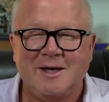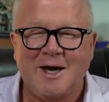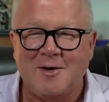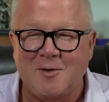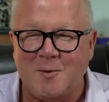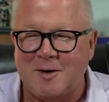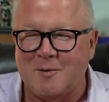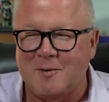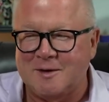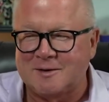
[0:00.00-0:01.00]
I don't know what it
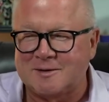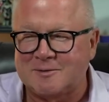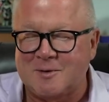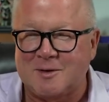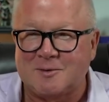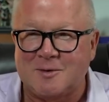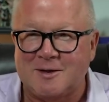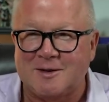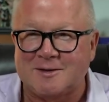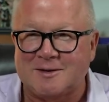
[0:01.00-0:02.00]
was. Twinkle, twinkle,
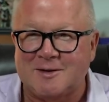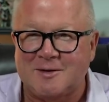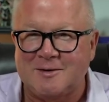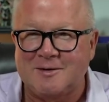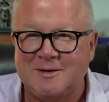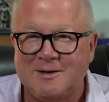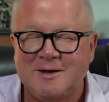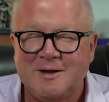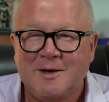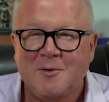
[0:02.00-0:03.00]
little star. Mm-hmm.
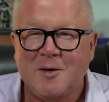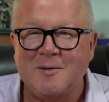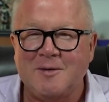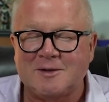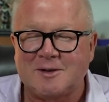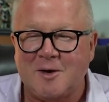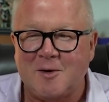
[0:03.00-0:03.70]
What happened to the Star